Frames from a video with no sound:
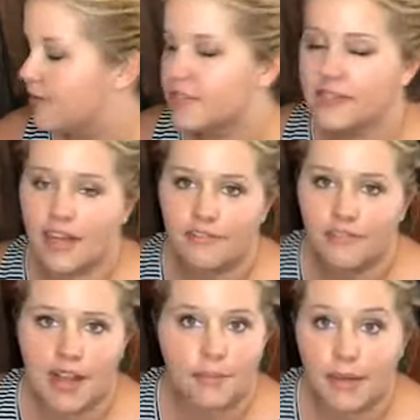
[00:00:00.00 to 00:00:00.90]
This is kind of
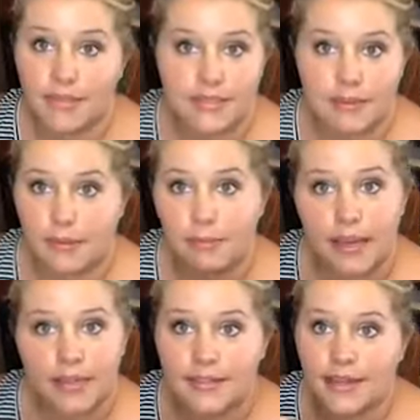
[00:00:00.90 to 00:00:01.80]
flying by the seat of my
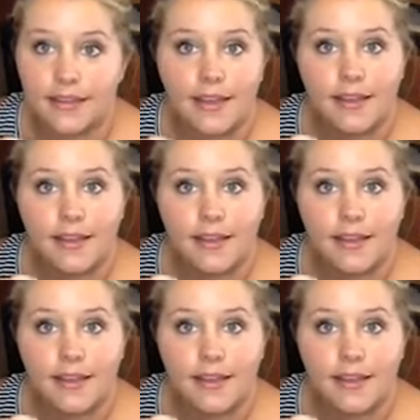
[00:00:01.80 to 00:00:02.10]
pants kind of thing.